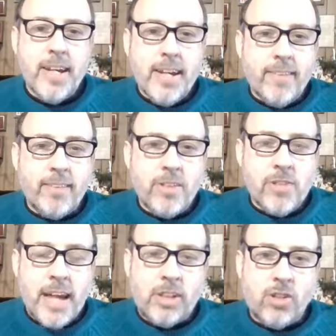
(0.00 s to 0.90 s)
was
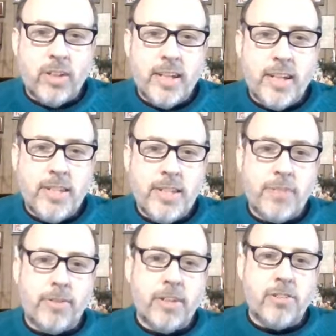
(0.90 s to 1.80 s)
actually
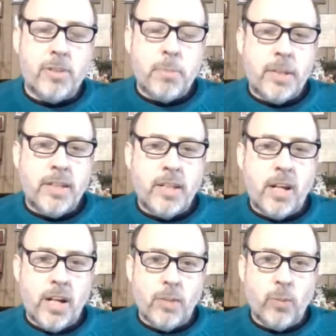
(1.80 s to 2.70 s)
different depending
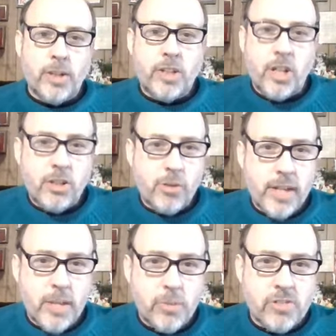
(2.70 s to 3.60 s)
on what country
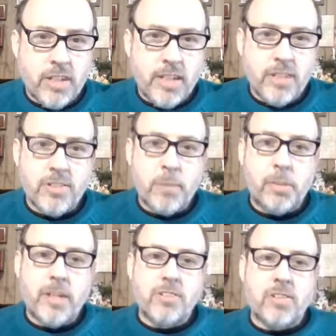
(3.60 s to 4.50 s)
he was in. In some
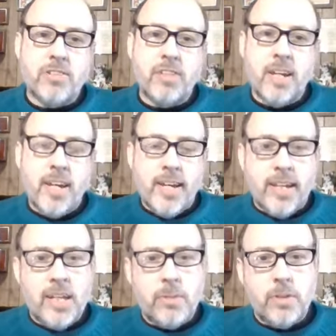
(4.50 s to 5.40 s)
places,
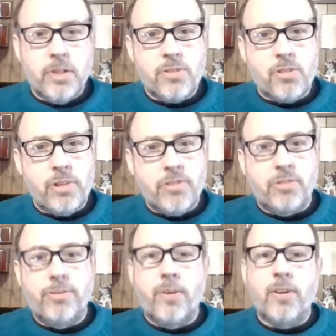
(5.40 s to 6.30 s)
he was
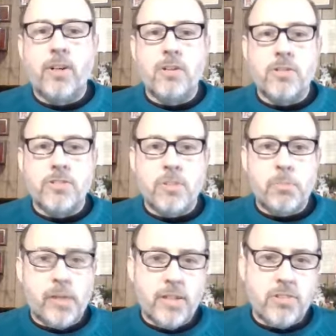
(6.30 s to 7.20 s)
Cristoforo. In some
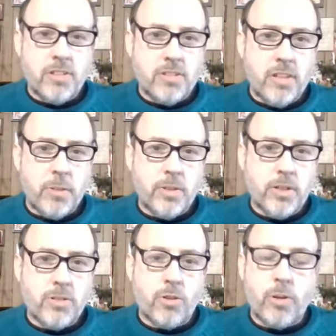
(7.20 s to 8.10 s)
places, he
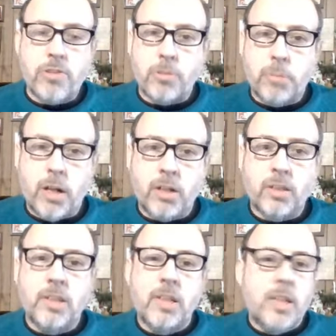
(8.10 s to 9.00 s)
was
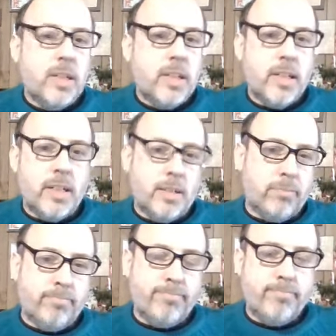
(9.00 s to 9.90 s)
Cristobal. What
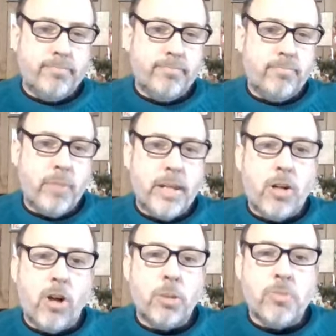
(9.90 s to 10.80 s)
he
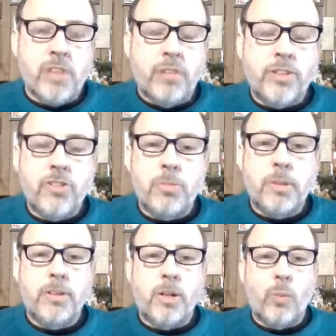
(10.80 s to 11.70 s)
called himself just
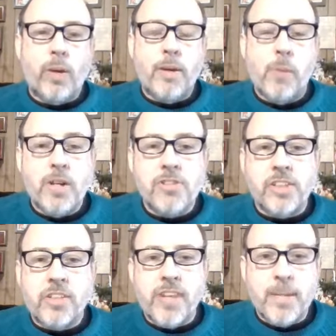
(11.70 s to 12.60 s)
depended on where he was
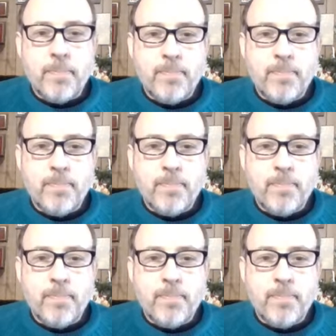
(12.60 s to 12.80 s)
at the time.